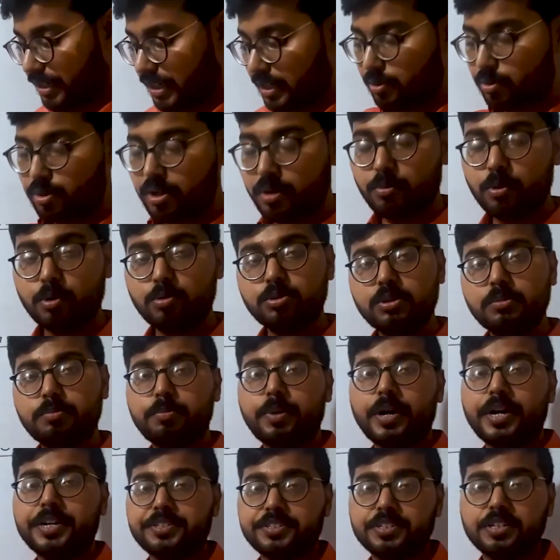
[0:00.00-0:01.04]
you about the
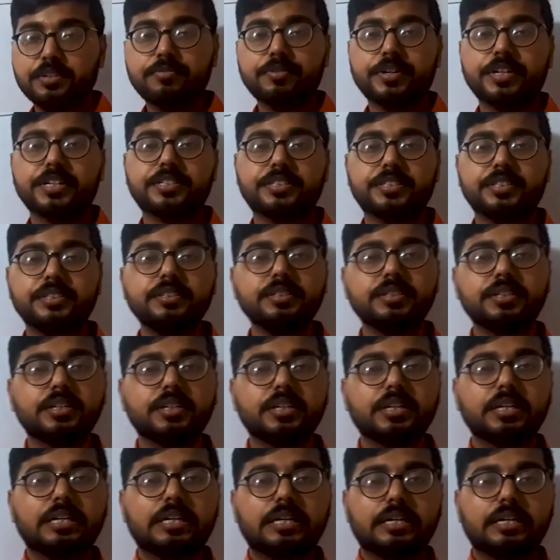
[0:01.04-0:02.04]
partial fraction.